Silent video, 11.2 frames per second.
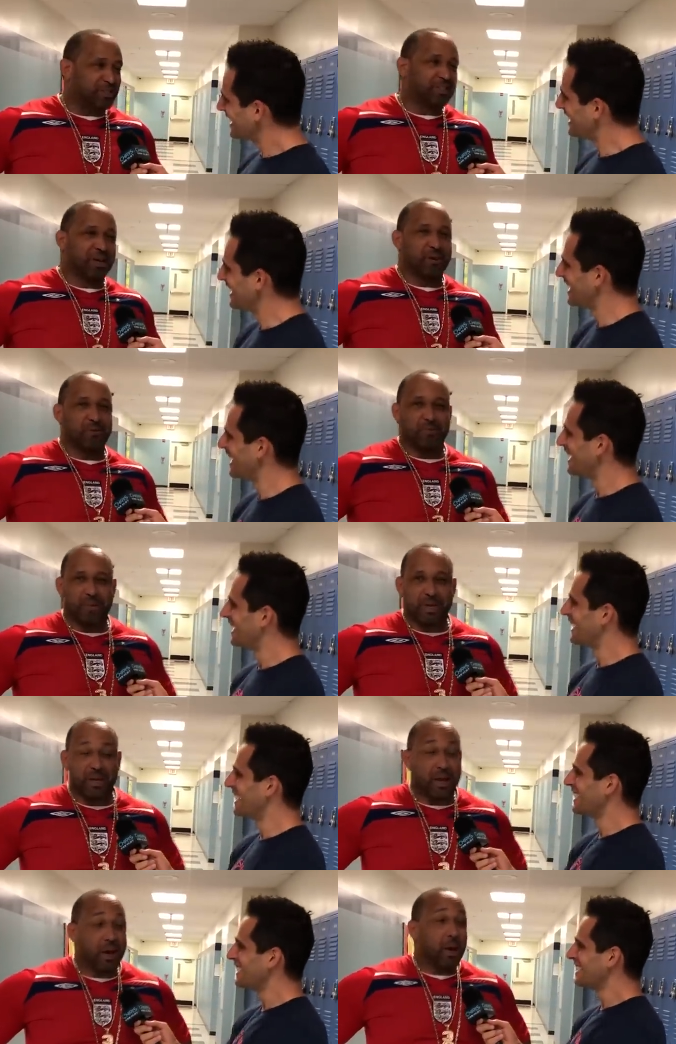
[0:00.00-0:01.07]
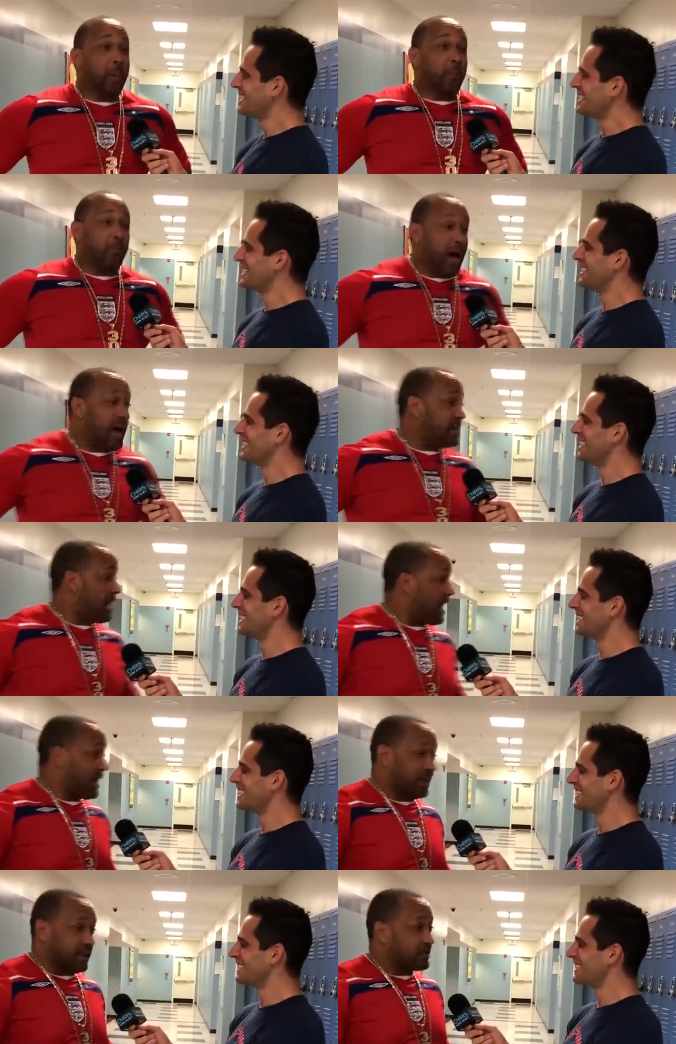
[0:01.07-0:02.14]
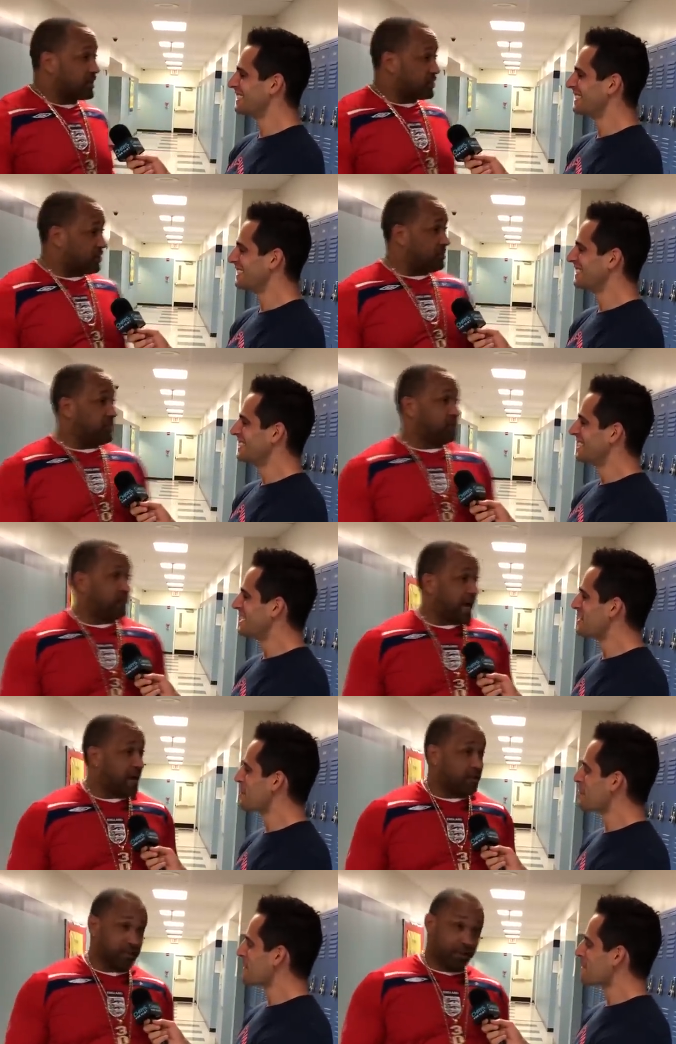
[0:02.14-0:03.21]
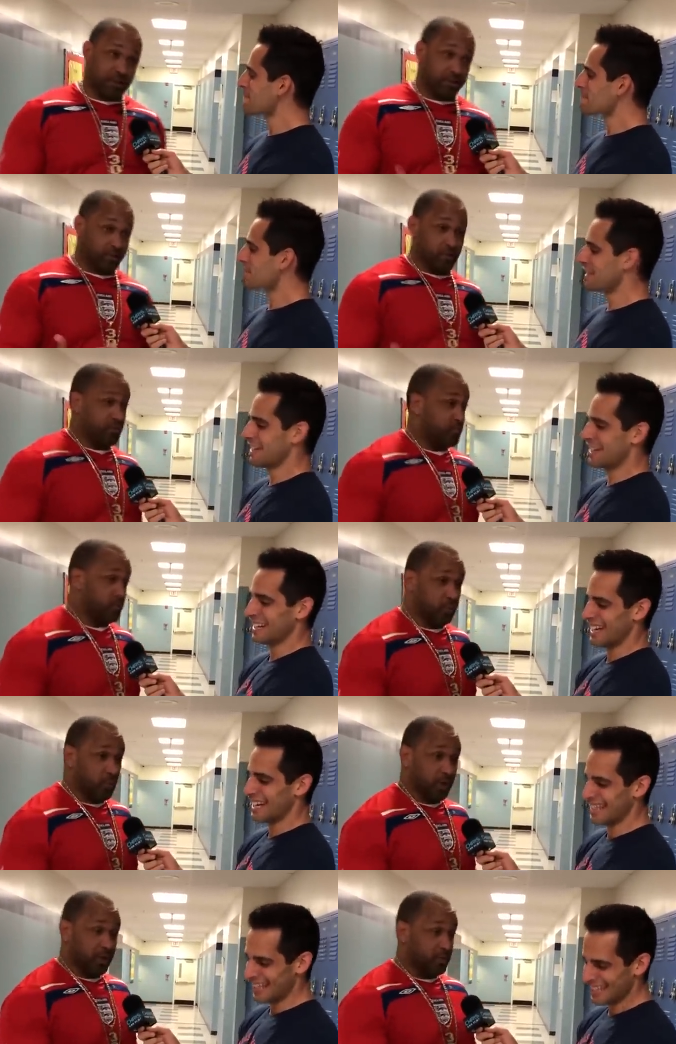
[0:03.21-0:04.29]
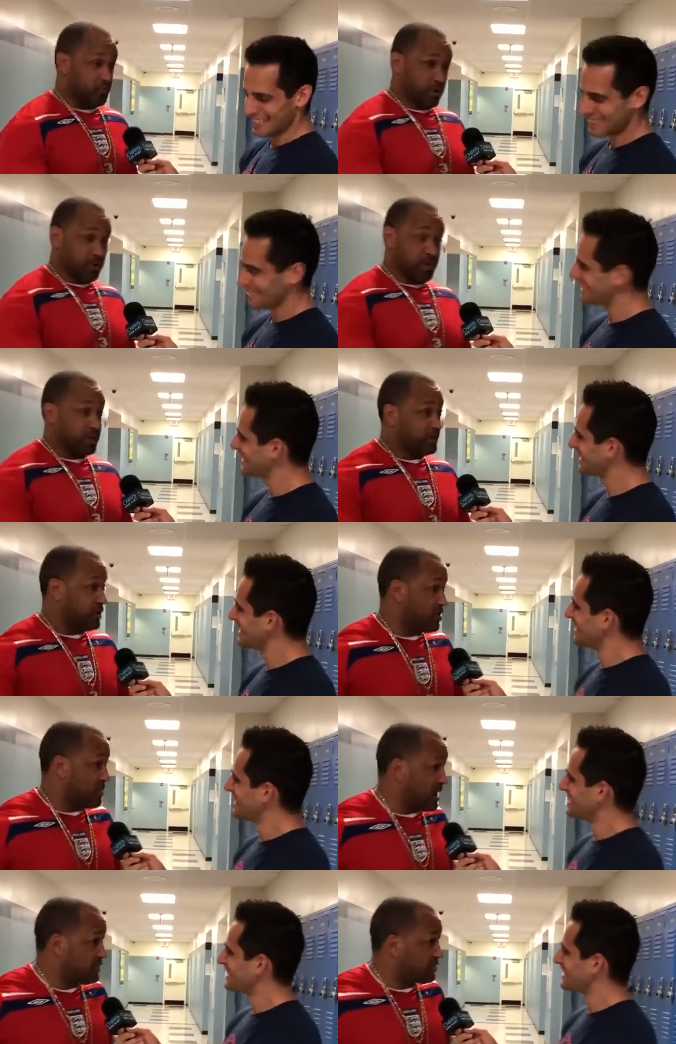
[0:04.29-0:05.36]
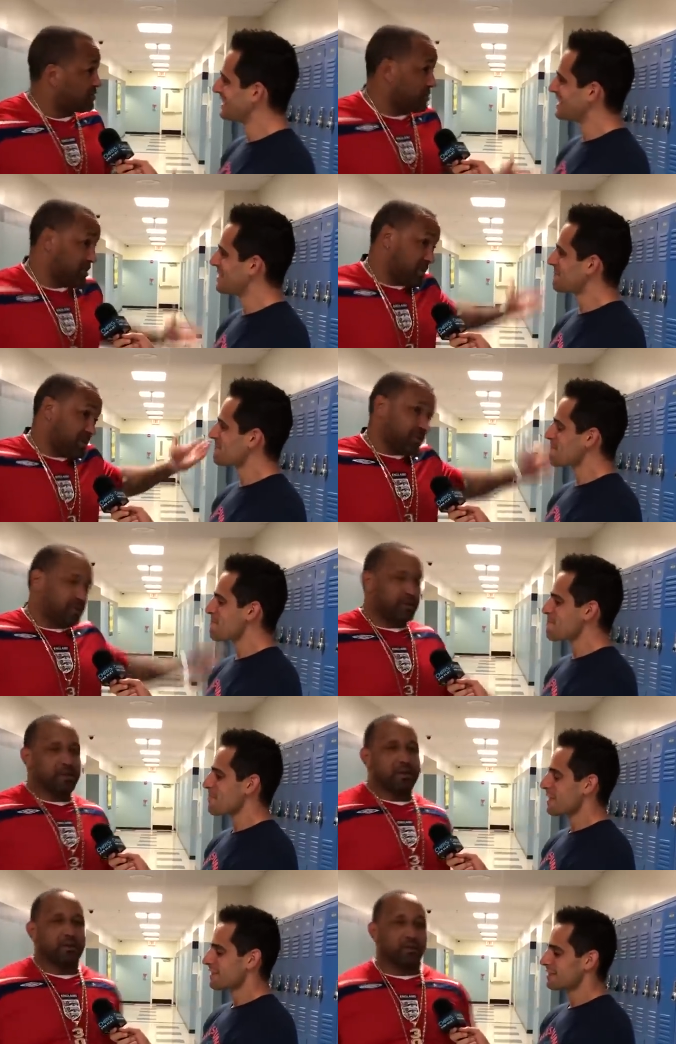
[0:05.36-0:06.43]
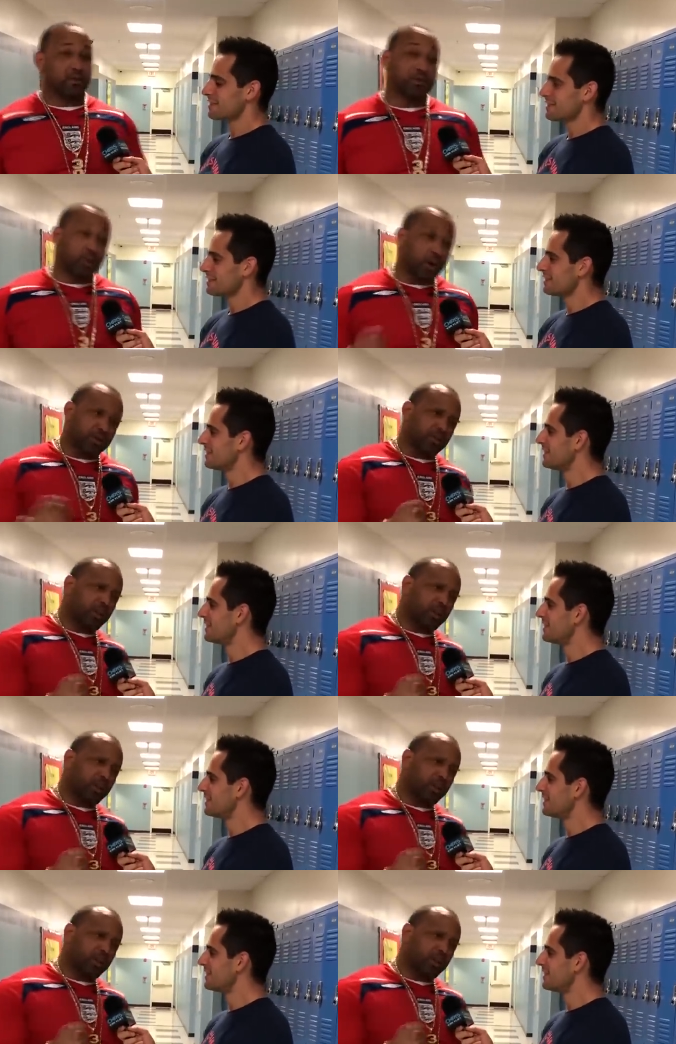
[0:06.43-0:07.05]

Speaker 1: to share with me. But I guess I should be flattered that you wanted to bring me into your bedroom. And so kudos to